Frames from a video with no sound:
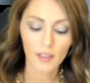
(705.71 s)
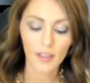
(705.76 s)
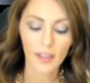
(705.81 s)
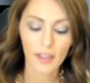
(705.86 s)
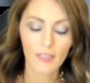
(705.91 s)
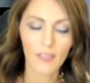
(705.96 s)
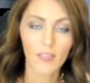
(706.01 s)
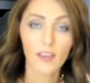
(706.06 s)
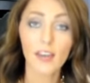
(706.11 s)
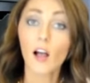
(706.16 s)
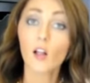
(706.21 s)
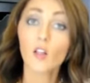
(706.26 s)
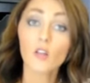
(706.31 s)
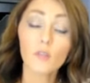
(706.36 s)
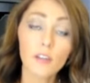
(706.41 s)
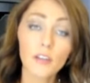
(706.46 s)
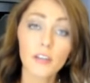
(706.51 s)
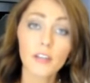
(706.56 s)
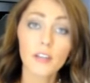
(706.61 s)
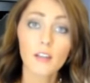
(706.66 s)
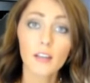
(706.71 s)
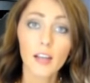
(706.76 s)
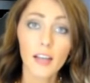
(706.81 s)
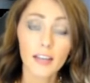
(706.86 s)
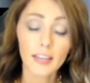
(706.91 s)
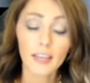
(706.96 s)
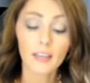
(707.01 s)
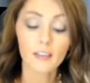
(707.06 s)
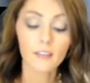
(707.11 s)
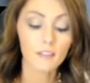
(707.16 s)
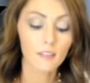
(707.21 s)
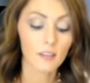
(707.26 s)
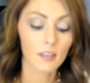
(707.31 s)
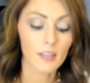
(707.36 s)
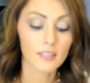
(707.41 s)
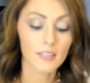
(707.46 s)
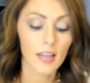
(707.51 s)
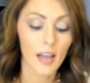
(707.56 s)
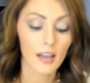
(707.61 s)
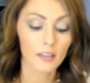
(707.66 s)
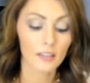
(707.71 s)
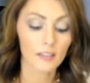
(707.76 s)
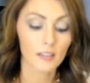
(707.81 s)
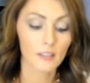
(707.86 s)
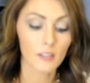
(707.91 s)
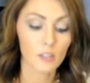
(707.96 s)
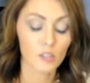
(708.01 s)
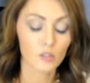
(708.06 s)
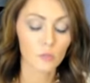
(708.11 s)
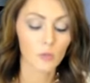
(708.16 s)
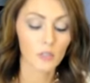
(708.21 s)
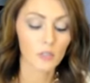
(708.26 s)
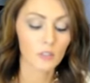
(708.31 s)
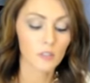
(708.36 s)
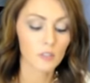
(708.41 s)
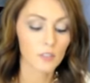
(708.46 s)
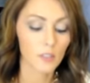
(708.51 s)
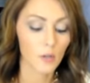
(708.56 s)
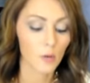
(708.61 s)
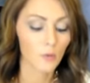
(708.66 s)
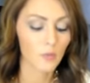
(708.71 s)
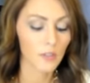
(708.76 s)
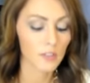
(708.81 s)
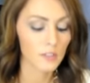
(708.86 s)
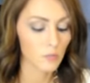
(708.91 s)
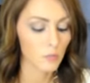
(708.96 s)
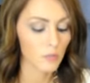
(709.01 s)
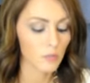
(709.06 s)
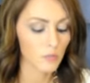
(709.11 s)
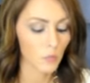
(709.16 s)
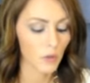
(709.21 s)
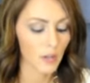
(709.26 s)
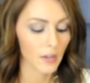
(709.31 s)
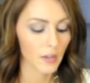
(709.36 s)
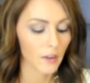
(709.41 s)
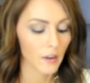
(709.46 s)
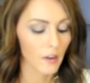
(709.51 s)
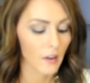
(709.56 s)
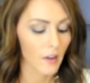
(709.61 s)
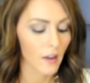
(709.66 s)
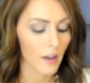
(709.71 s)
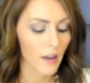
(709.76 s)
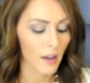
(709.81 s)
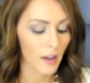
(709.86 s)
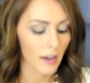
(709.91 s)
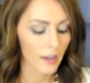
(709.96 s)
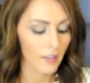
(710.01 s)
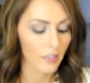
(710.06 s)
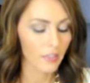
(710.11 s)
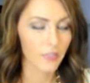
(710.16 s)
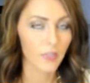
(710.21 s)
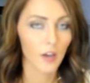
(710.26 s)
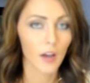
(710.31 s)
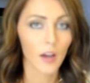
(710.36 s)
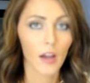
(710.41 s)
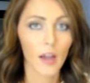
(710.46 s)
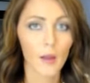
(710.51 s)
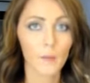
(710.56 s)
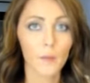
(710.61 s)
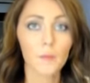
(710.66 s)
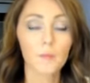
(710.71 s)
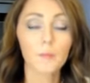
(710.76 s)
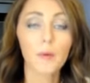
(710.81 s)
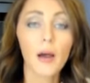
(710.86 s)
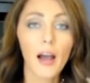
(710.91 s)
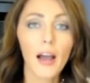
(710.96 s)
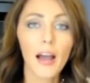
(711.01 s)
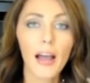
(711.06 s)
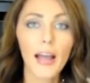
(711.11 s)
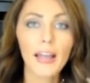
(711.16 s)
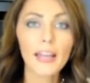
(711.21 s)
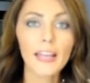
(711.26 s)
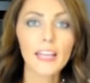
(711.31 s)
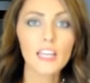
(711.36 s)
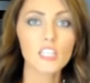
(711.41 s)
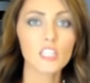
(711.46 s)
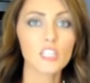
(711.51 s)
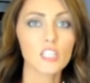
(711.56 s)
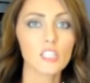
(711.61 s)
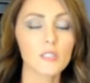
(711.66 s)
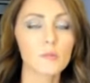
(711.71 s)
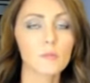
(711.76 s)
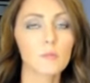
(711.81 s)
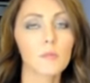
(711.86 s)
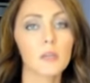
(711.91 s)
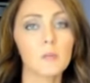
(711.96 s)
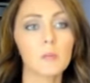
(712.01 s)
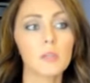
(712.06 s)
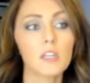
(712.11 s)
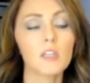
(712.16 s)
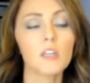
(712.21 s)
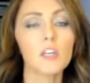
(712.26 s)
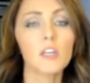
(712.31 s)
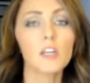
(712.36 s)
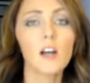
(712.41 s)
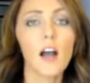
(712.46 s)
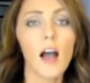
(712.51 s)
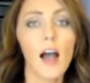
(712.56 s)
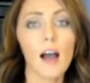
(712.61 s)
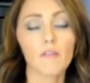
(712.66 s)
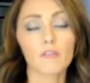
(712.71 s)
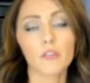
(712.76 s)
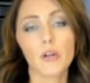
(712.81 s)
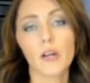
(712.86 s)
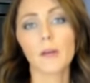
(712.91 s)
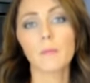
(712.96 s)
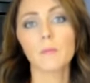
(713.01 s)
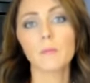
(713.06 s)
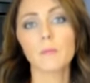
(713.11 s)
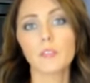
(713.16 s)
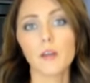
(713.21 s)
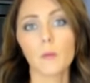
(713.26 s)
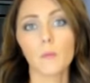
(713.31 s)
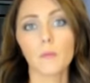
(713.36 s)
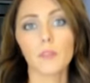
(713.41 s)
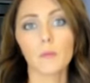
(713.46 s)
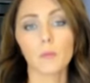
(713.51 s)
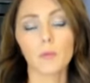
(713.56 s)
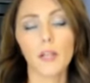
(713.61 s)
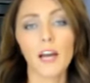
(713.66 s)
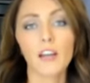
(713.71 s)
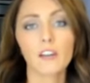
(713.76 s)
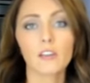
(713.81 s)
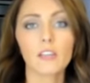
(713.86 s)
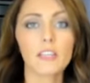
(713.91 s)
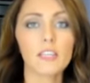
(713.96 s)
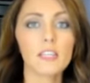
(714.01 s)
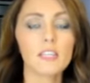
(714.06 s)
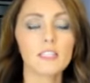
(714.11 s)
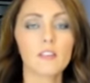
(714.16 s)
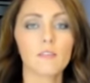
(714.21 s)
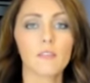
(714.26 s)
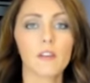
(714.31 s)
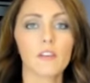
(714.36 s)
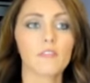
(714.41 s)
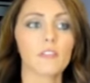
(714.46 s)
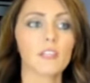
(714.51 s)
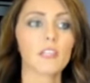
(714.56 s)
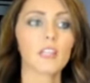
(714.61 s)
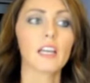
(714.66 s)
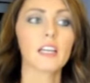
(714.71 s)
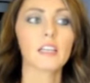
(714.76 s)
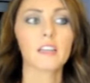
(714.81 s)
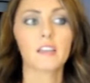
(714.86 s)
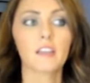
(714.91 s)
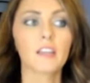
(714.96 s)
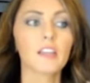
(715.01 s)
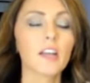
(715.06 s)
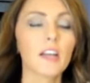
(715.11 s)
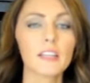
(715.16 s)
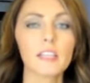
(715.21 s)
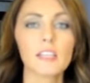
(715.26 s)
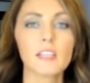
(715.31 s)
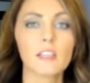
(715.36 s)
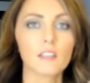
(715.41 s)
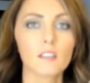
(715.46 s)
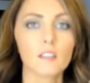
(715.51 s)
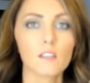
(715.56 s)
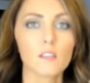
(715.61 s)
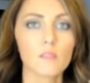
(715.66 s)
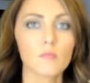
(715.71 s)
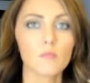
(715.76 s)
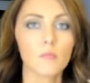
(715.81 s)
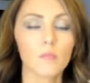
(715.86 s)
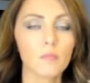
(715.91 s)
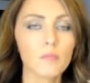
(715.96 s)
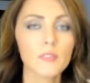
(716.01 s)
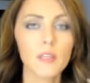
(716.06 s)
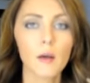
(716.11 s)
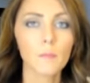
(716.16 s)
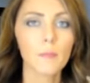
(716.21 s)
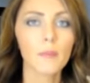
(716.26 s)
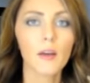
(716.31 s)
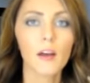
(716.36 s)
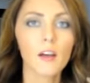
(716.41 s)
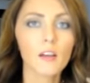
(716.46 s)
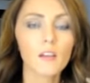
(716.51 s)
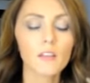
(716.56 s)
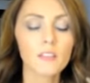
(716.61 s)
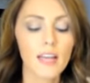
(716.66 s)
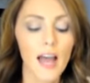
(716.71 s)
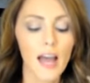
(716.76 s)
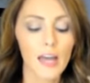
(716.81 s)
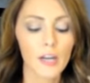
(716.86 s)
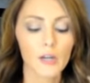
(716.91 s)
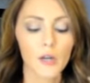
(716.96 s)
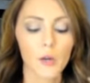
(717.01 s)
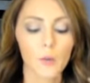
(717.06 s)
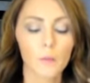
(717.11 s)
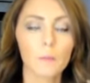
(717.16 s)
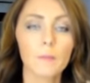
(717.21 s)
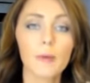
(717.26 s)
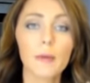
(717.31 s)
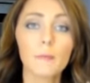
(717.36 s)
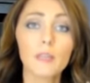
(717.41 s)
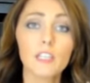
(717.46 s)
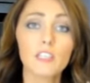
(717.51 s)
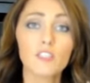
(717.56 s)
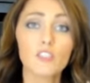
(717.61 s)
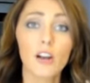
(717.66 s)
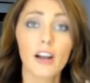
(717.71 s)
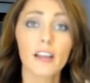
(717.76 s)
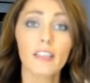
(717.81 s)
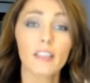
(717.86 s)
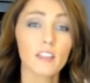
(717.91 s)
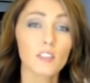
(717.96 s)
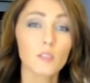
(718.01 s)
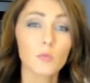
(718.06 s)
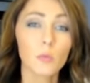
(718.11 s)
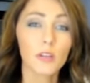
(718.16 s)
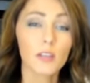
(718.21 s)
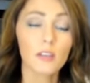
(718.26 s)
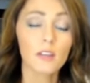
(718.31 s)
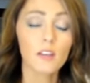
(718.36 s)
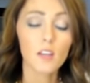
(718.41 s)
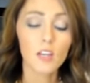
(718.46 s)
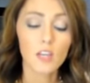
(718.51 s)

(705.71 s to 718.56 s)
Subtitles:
And then aloe vera, again, is added in this one. So this was one I thought I would buy and just maybe after I'm done with the Bladder Ease, if I feel like I need a little something else, I don't know, maybe try this one.